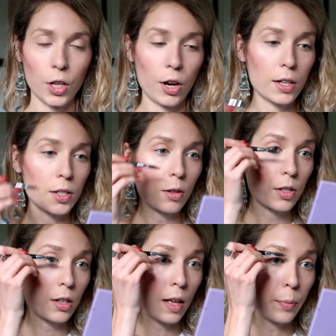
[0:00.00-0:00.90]
Alright, so I
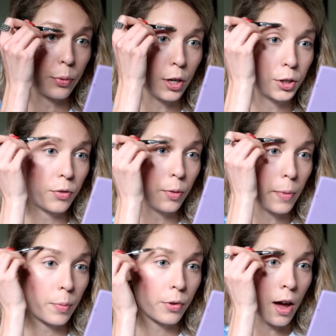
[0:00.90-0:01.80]
just kind of brush through
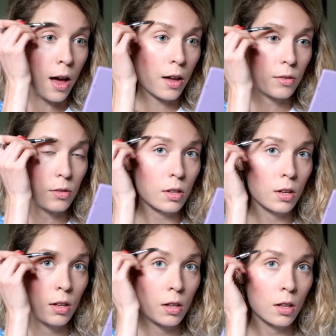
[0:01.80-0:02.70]
my brows.
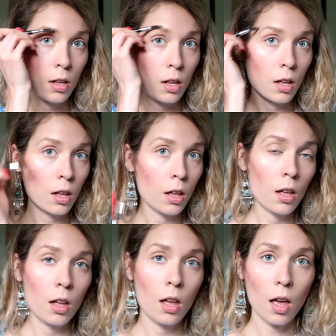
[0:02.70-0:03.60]

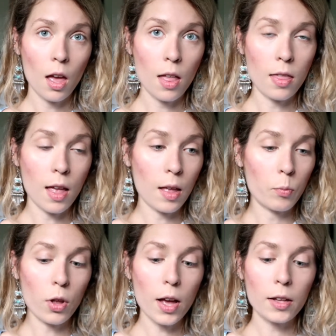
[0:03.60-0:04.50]
And
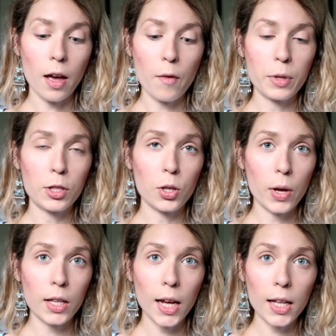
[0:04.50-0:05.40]
then what I have been
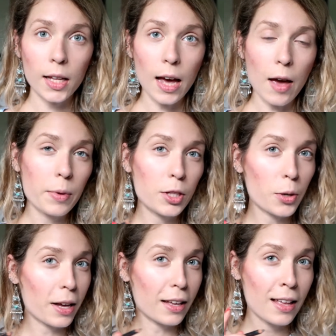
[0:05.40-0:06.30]
doing lately, I have been
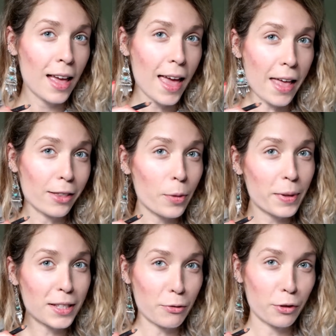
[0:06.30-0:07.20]
doing it a little
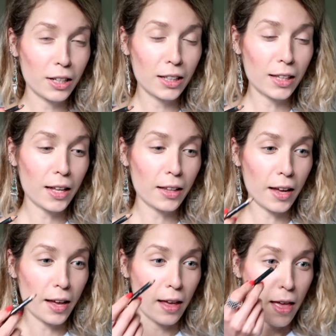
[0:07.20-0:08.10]
bit differently
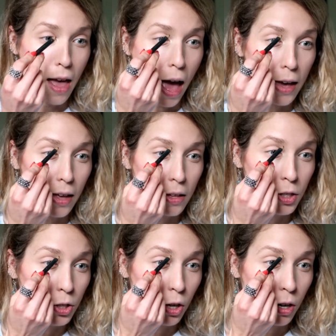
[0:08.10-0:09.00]
lately. I kind of
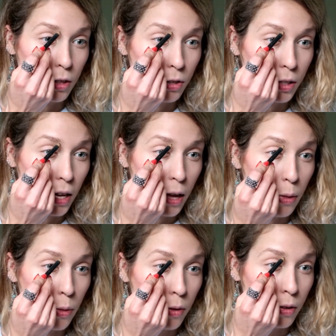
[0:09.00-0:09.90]
start underneath.